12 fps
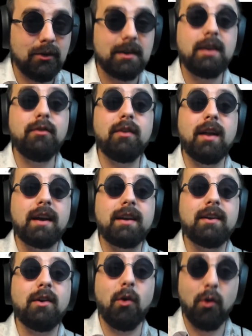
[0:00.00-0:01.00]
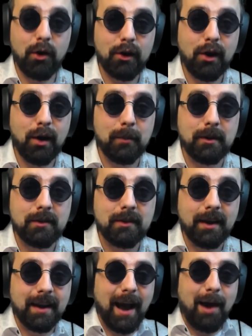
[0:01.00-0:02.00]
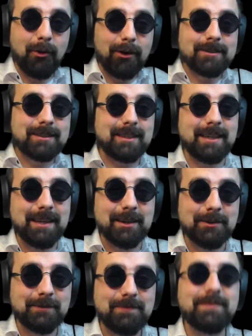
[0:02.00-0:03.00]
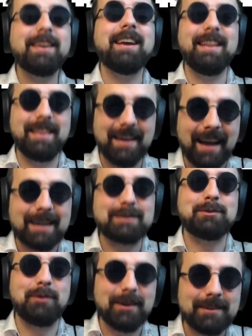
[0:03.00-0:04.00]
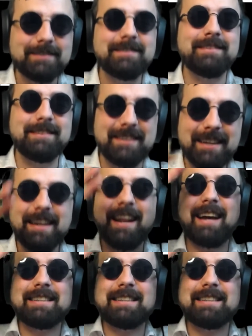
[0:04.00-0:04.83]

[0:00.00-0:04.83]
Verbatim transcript: leave a like or a comment, and I will see you in the next one. See you next